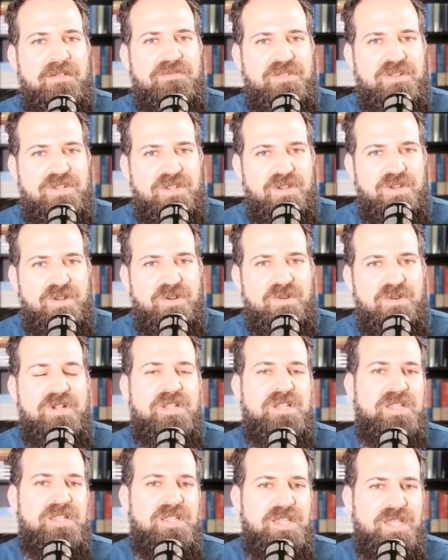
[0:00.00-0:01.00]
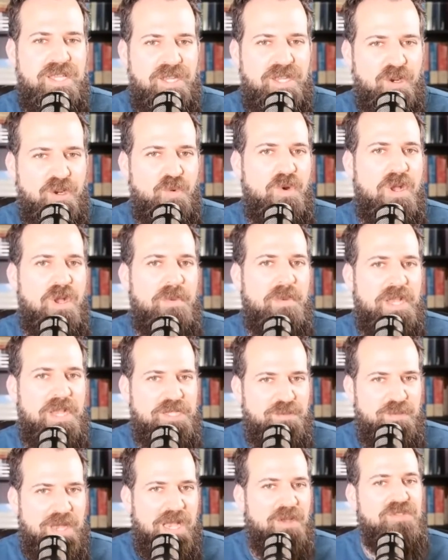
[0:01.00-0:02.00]
to hear what my
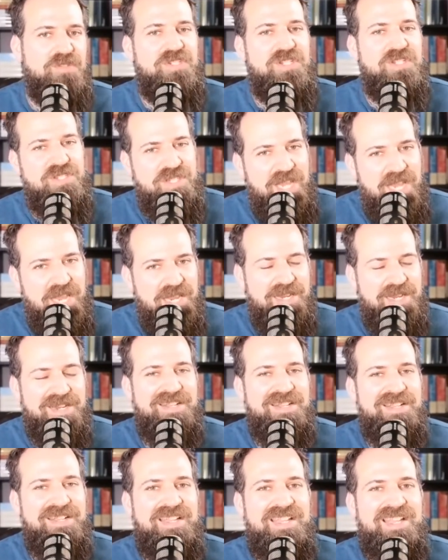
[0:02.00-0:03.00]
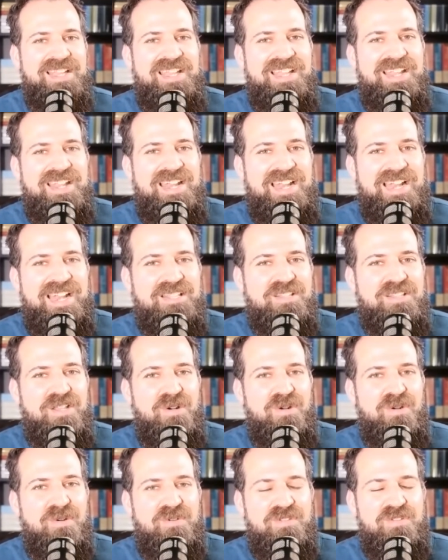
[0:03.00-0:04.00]
spouse is saying. And
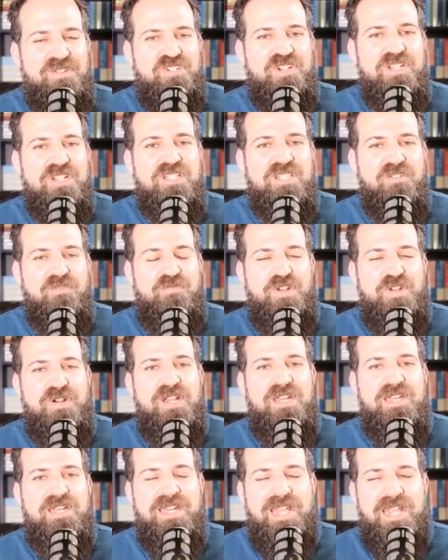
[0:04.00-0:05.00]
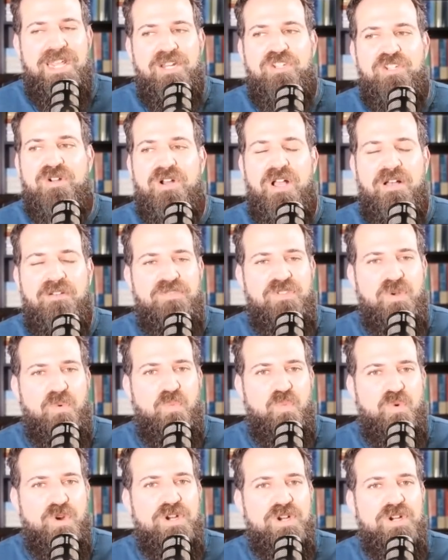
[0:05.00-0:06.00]
so just the very nature of the
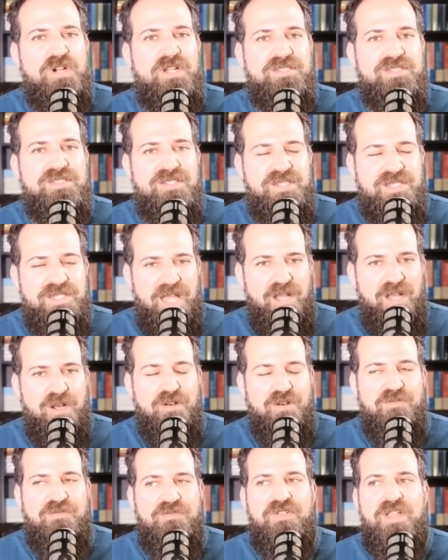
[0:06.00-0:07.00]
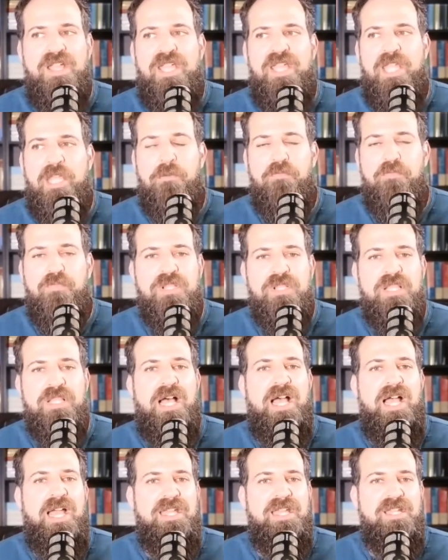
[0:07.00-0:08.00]
word itself
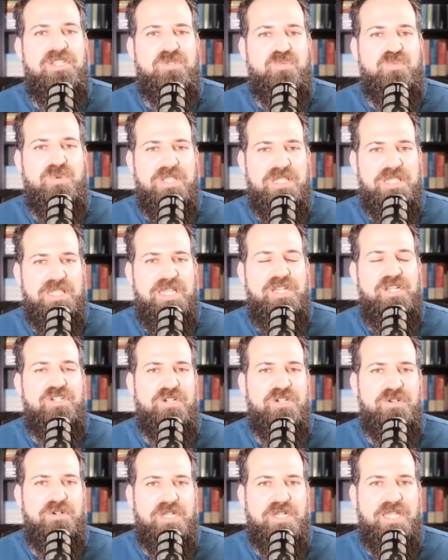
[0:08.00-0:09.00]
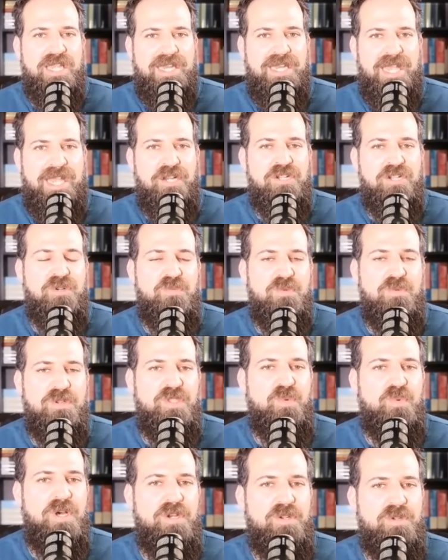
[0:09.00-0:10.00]
implies relational connection with
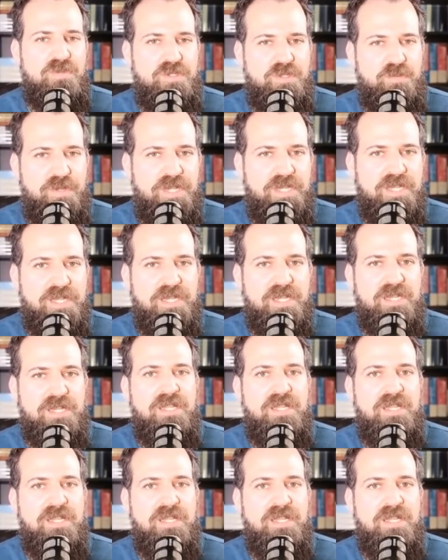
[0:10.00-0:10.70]
the one who's speaking.